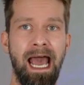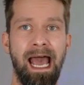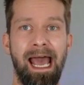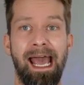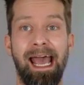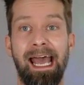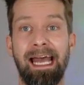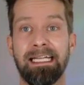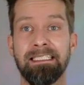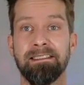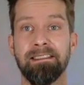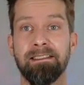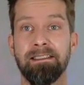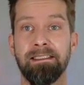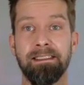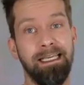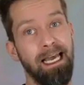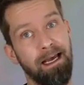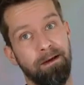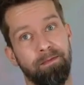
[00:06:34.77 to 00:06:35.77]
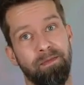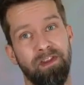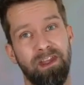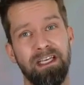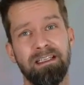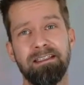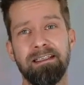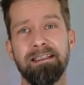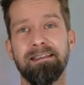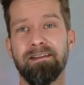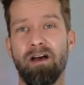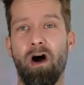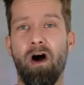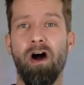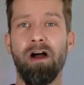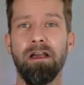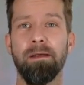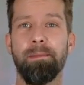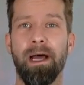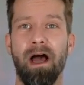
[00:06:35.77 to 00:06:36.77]
And yeah, this is
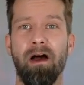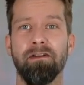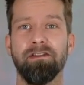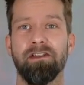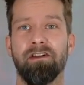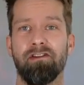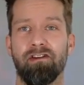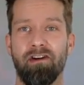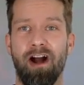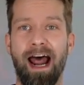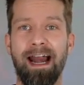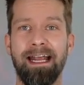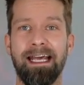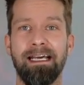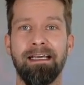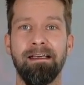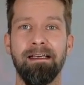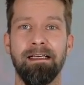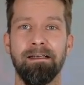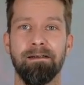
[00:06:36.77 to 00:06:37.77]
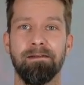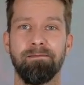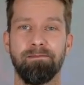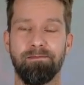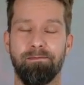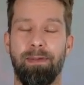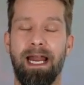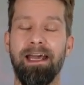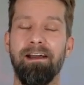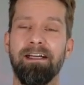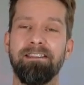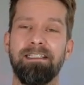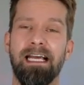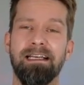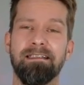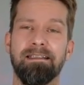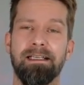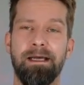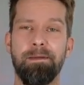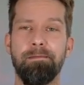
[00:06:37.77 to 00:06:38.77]
all about running Playwright
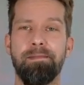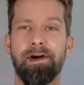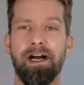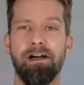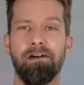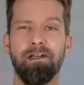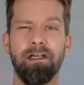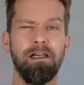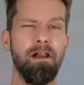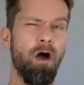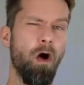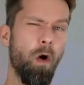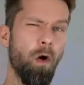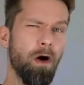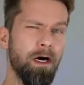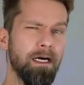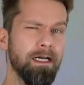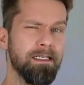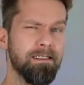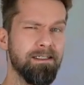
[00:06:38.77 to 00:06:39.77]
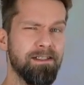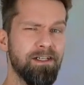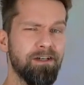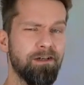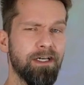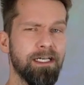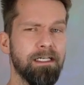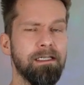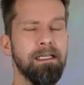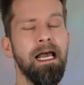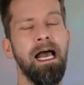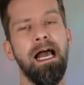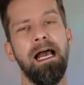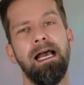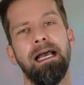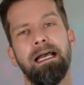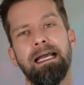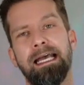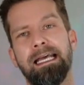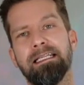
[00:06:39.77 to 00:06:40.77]
tests in parallel or serial
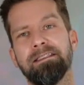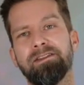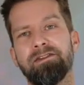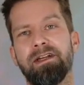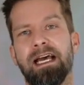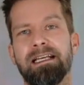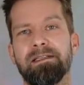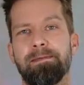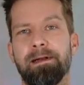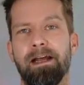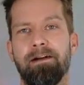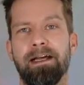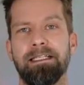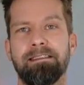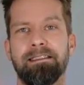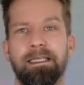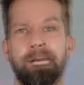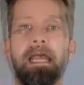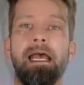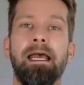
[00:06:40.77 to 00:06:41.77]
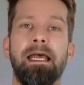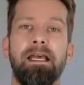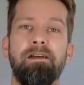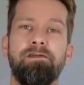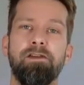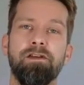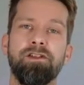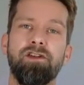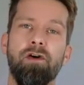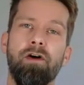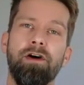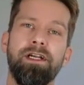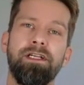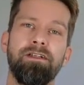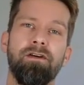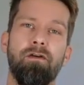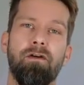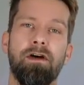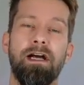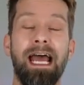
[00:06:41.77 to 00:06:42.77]
in today's Playwright tip. If you enjoyed
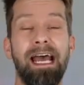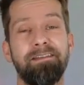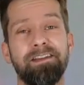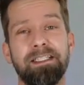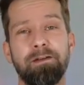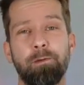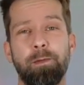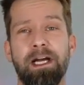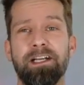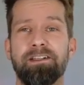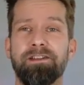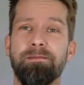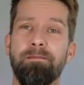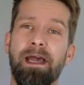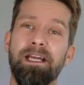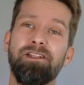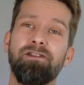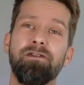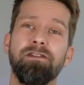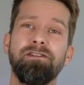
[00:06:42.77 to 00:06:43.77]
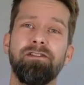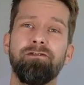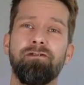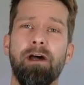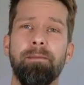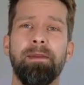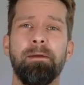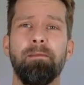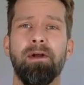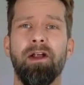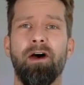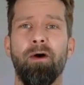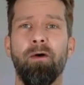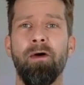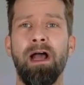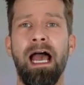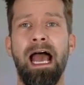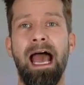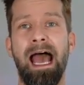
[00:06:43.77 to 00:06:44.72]
it or have some questions, make sure to drop them below.